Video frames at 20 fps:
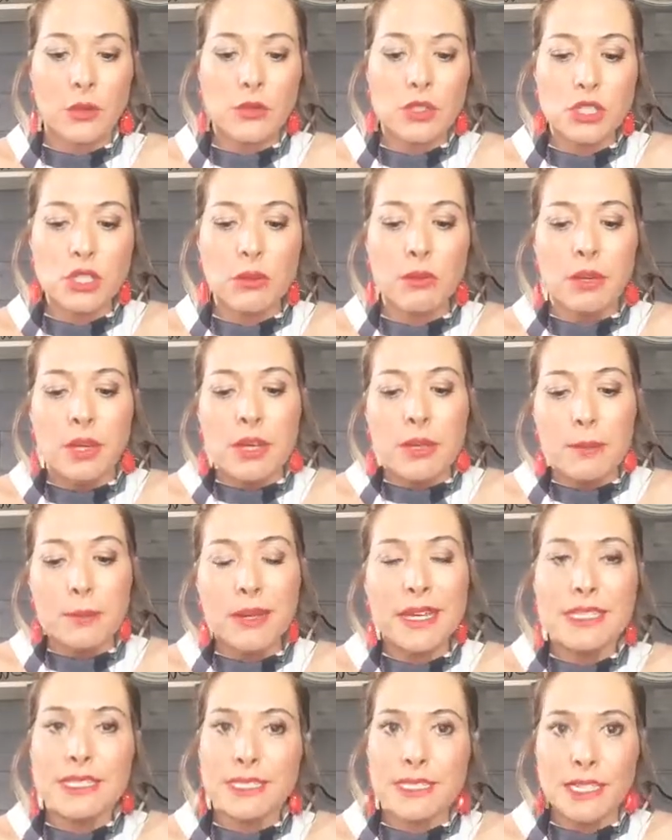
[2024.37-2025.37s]
So
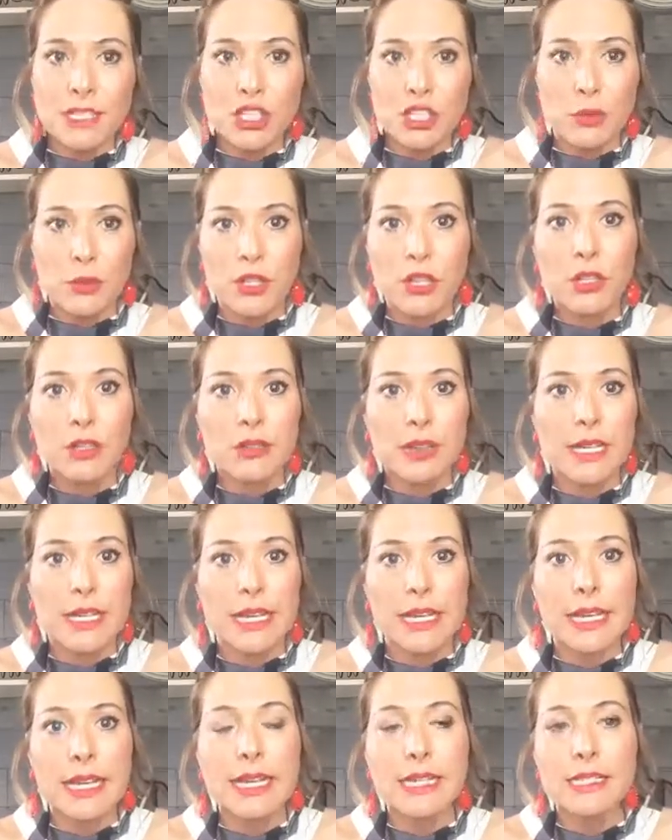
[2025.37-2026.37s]
be stingy with your
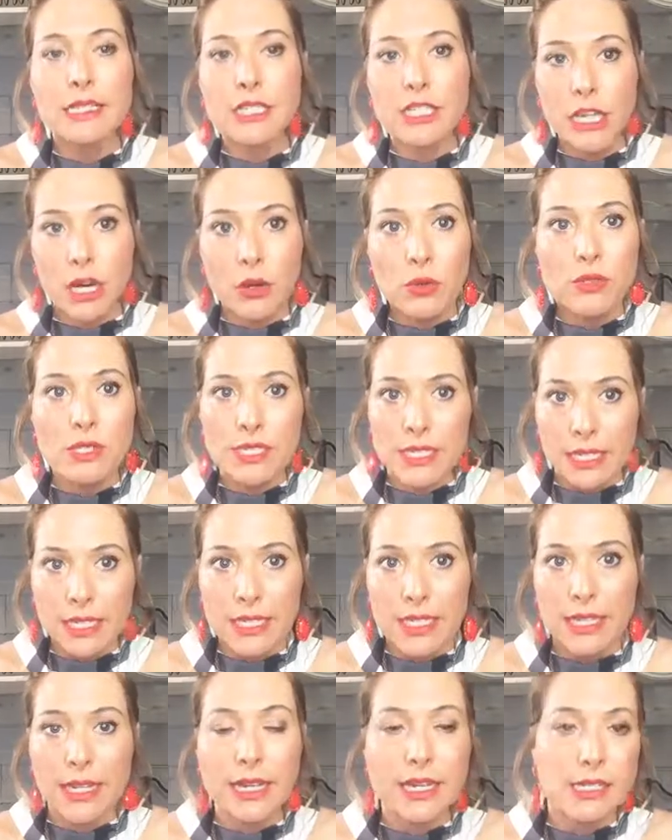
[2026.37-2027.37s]
link. Don't
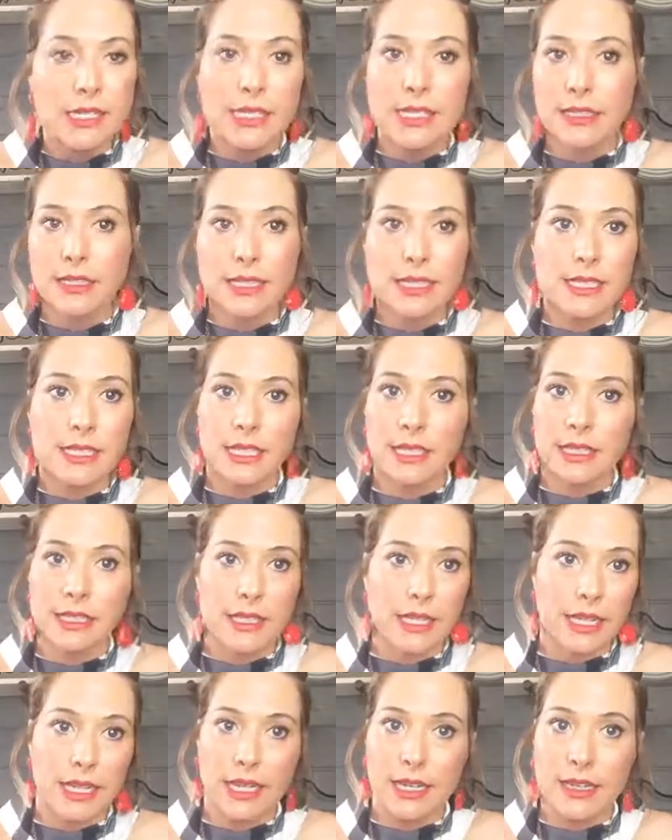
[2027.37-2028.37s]
send an unsolicited
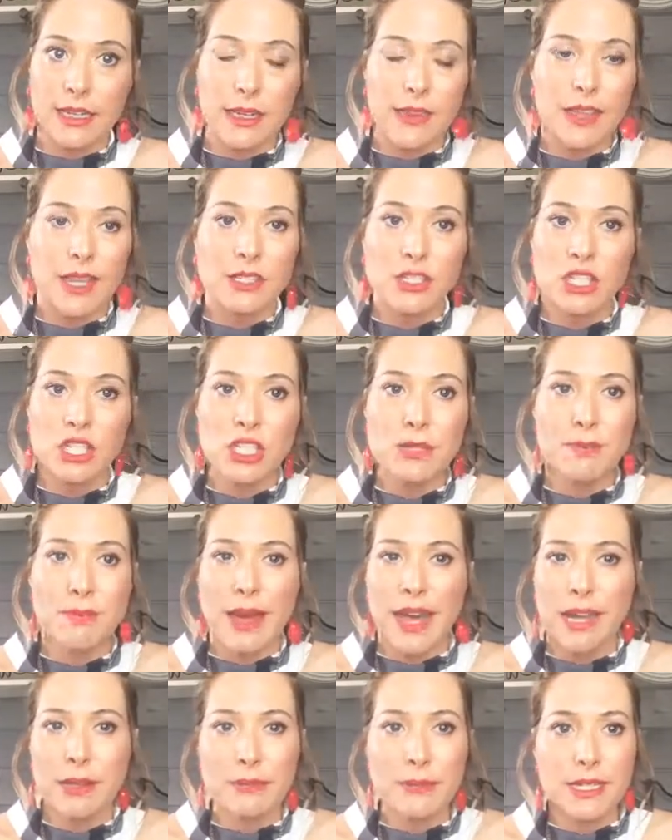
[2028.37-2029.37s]
link. That's just
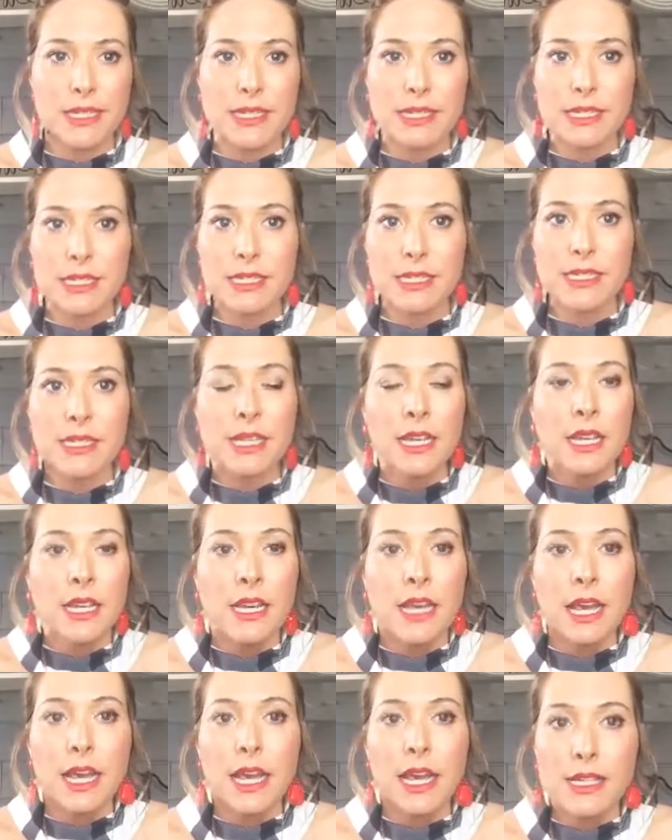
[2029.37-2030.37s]
bad business.
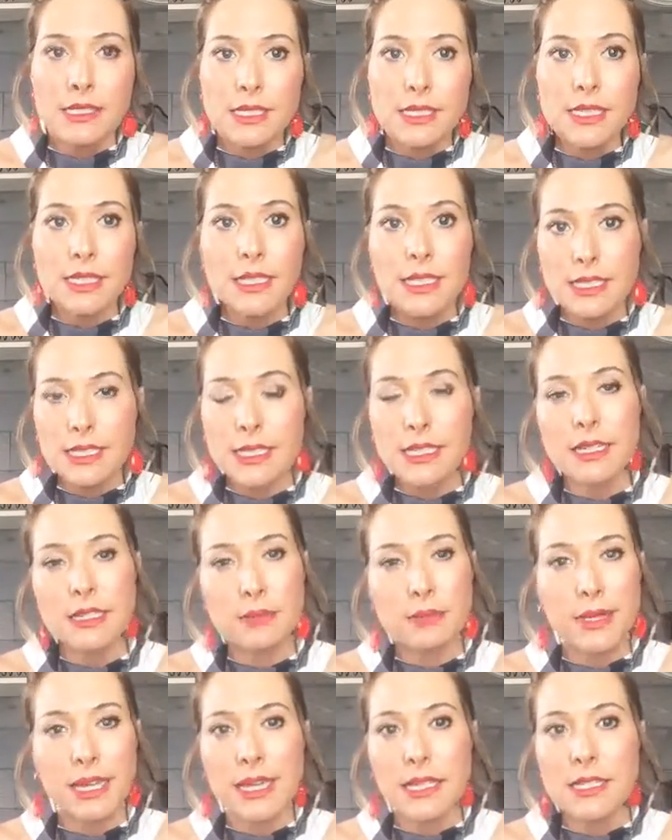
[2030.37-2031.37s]

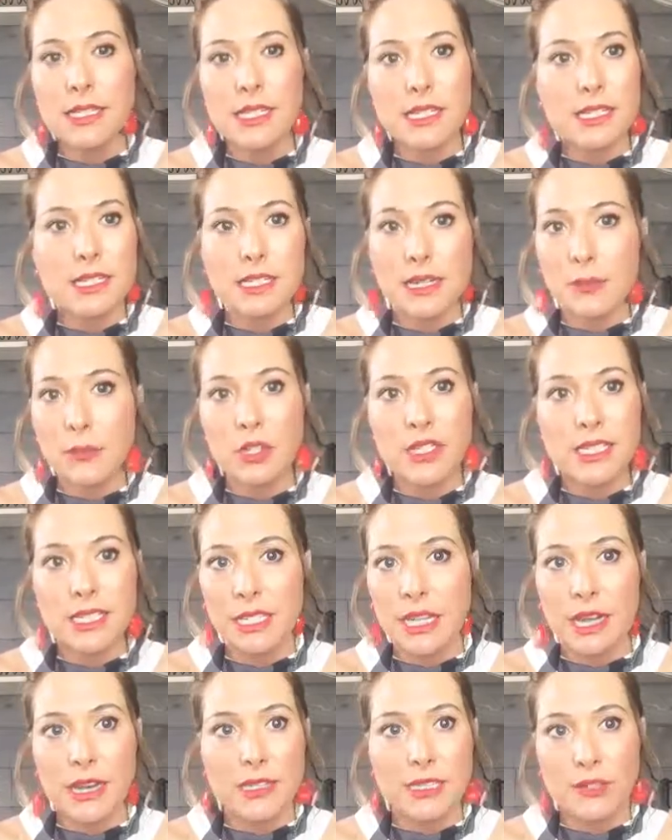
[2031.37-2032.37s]
Unsolicited means someone
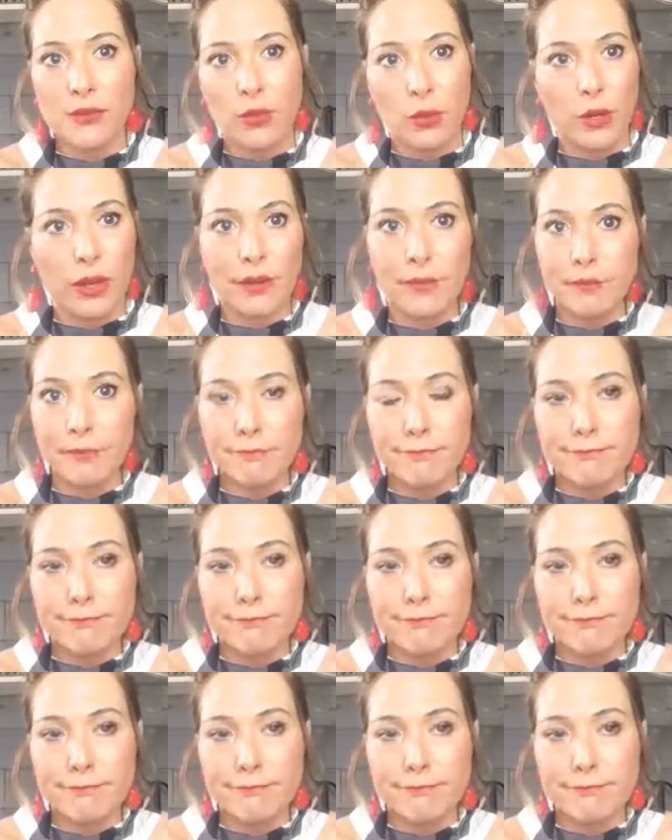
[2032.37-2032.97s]
didn't ask for it.